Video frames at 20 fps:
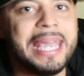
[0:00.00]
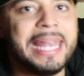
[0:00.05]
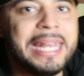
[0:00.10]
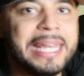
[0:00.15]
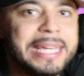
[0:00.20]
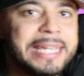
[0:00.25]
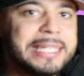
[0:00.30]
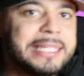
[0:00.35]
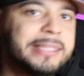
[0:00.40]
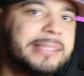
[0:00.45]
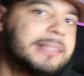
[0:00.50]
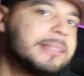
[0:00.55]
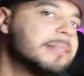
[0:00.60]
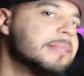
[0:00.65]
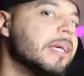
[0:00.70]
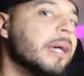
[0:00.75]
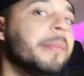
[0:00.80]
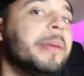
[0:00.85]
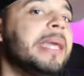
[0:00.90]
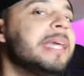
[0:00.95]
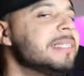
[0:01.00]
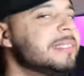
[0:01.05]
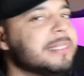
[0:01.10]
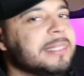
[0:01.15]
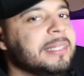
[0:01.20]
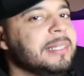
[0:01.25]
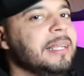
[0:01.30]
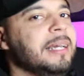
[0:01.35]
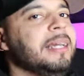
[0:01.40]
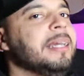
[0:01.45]
it is
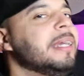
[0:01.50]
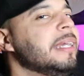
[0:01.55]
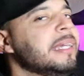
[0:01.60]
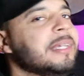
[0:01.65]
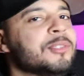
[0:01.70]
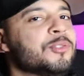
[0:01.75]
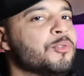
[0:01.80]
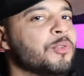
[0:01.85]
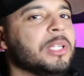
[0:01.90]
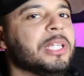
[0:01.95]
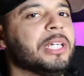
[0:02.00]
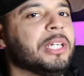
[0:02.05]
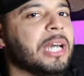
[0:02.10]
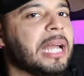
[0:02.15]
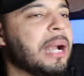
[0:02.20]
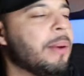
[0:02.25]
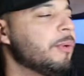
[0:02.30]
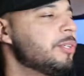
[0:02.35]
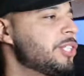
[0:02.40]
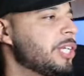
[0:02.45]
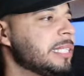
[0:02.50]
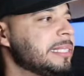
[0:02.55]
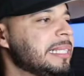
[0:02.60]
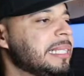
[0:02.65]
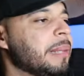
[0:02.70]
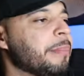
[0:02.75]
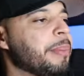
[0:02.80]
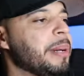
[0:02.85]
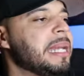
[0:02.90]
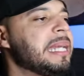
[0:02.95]
amazing. It's really good. I wish I could
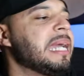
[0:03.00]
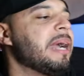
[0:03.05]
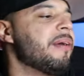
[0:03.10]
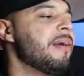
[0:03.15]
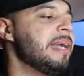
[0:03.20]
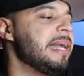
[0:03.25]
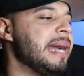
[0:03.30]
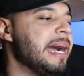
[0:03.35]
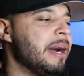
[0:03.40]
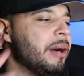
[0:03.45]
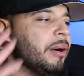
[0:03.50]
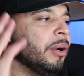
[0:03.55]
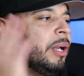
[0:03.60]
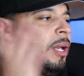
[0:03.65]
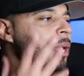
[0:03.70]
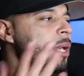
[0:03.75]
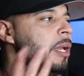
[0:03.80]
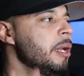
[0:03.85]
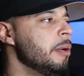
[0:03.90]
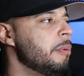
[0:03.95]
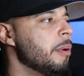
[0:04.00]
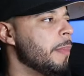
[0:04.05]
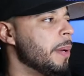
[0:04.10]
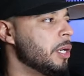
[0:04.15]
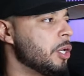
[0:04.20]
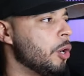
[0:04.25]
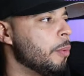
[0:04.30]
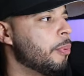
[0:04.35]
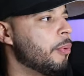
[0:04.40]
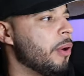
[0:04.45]
take the bike out right now, put my
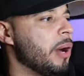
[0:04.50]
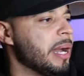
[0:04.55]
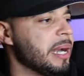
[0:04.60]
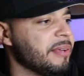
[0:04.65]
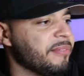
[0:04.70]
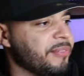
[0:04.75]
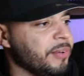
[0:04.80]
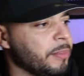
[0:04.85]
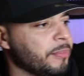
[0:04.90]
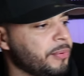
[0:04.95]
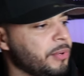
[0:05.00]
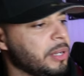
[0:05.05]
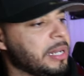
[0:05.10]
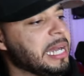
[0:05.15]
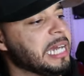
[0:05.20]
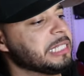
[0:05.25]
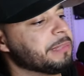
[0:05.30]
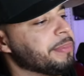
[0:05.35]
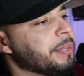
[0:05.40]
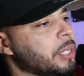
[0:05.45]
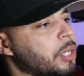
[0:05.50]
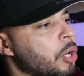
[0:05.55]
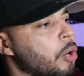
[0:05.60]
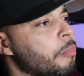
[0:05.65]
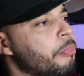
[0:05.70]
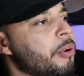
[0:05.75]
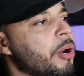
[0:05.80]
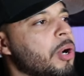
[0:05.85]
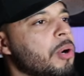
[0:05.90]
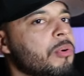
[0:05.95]
GoPro on and film for you guys, but
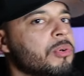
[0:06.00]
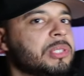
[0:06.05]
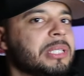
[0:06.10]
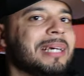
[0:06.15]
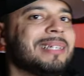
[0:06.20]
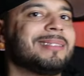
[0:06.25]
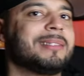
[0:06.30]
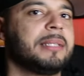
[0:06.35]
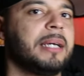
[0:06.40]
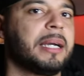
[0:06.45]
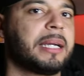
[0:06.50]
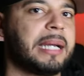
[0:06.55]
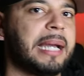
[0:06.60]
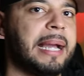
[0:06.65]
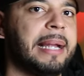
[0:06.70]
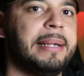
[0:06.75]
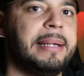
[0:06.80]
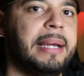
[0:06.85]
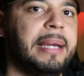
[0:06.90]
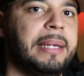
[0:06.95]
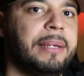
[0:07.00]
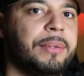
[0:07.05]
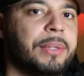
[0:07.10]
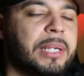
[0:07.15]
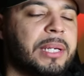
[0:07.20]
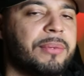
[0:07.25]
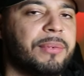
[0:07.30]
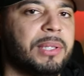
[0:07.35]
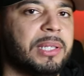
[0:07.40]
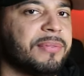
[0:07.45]
GoPros suck at night. You
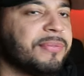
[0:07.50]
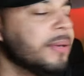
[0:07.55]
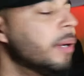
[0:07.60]
can't really